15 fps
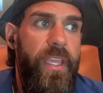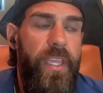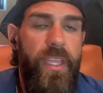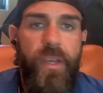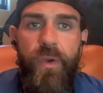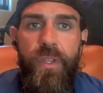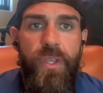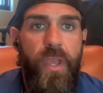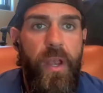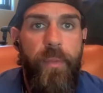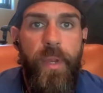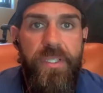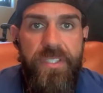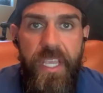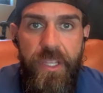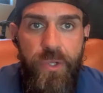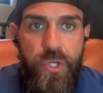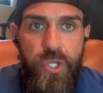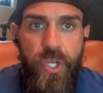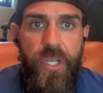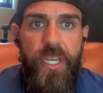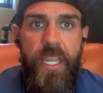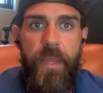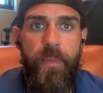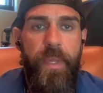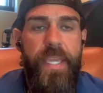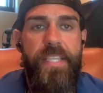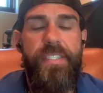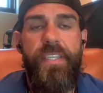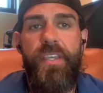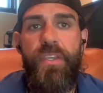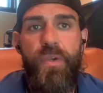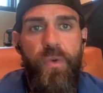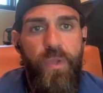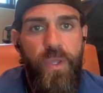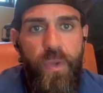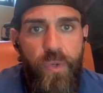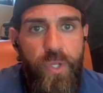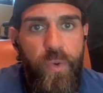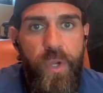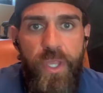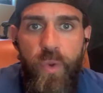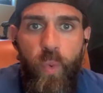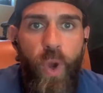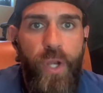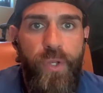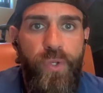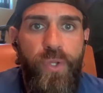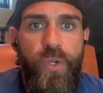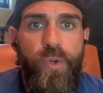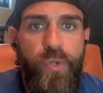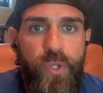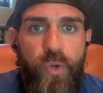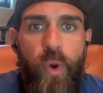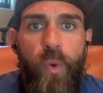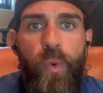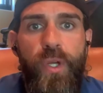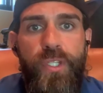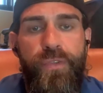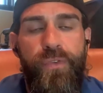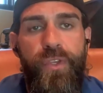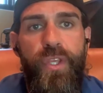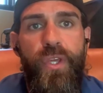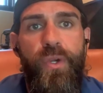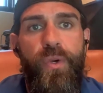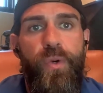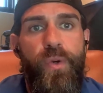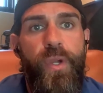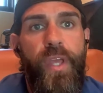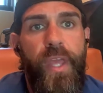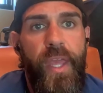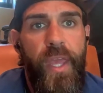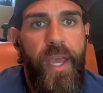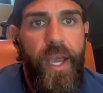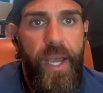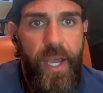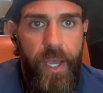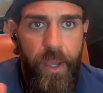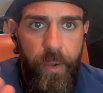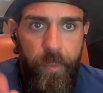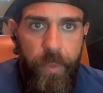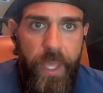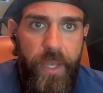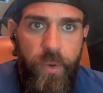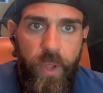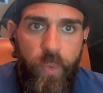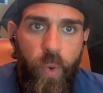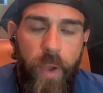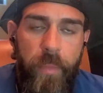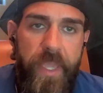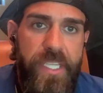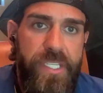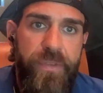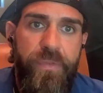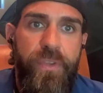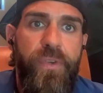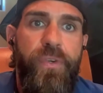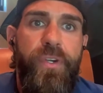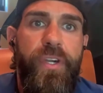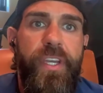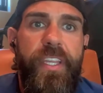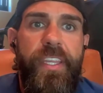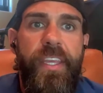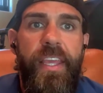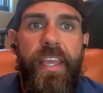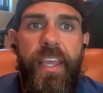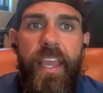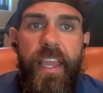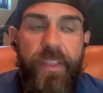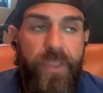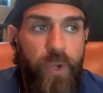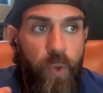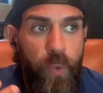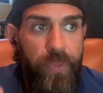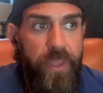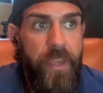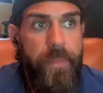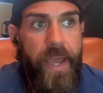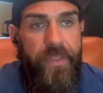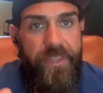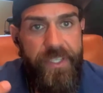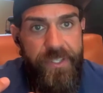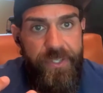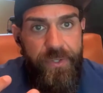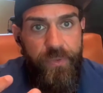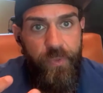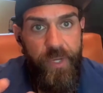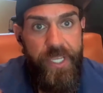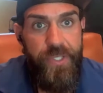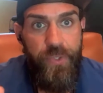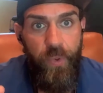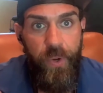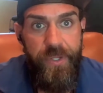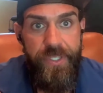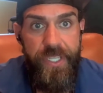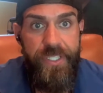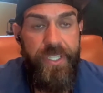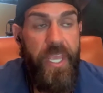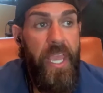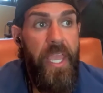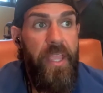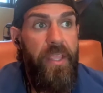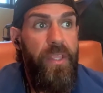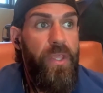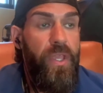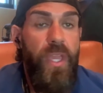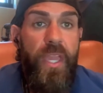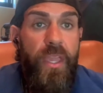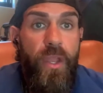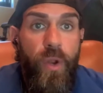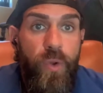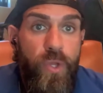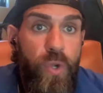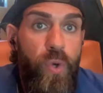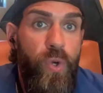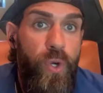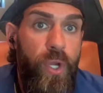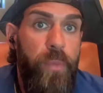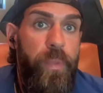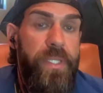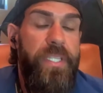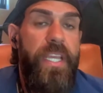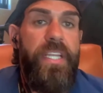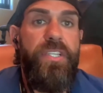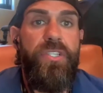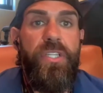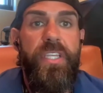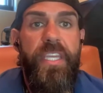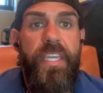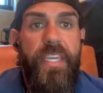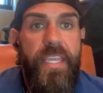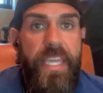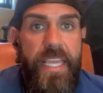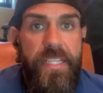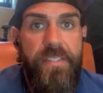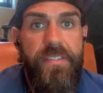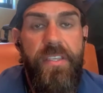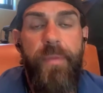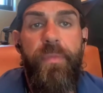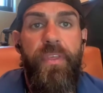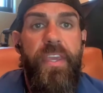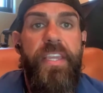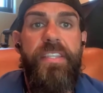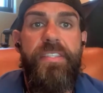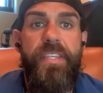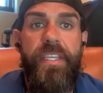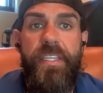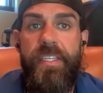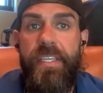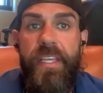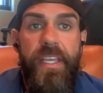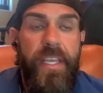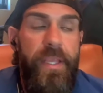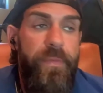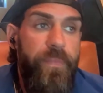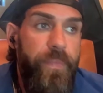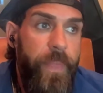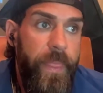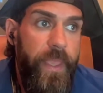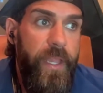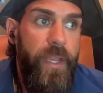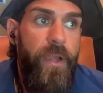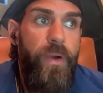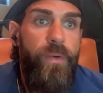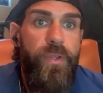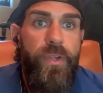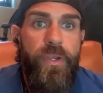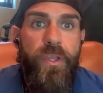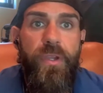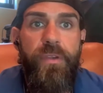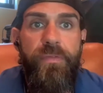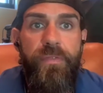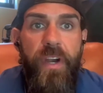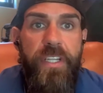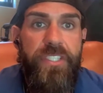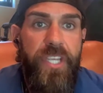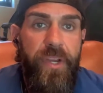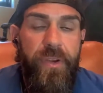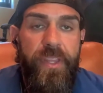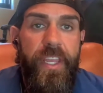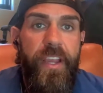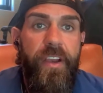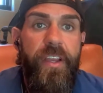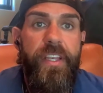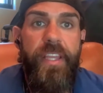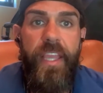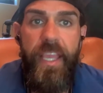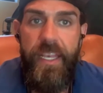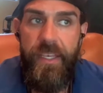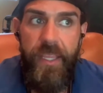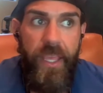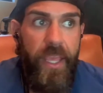I'm not saying you shouldn't eat pizza. You do what you want to do. Do what works for you, and what makes you feel good. And the cool thing about this resource is, you could potentially eat some things that, you could fudge here and there, and